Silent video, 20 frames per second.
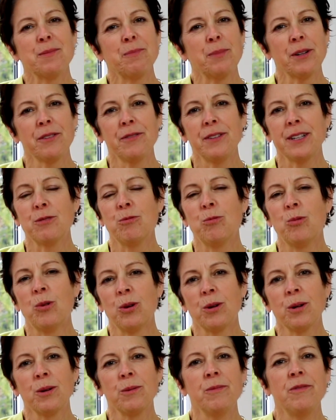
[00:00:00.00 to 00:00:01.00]
perfect
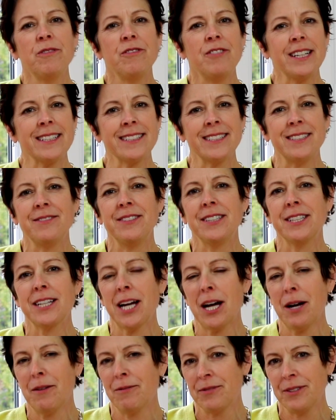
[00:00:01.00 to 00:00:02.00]
warm, festive,
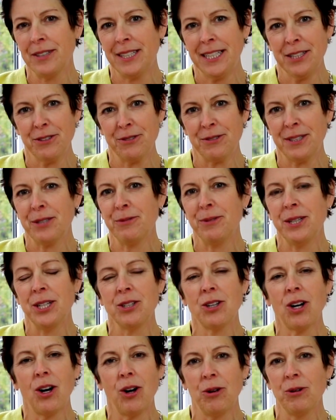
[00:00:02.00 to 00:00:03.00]
and comforting drink we
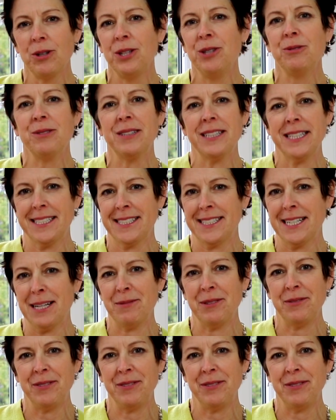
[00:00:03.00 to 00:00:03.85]
could all use this time